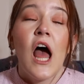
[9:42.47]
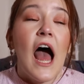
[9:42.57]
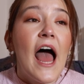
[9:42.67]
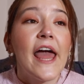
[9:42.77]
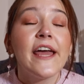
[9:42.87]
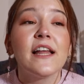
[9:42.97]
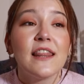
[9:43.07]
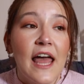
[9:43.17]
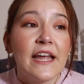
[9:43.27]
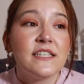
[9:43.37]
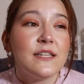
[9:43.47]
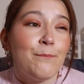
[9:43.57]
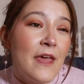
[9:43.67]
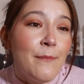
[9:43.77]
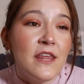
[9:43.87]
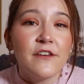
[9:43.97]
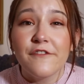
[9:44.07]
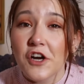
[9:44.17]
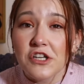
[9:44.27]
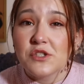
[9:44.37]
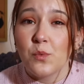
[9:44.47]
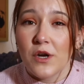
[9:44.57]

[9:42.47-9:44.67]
I liked maybe the first,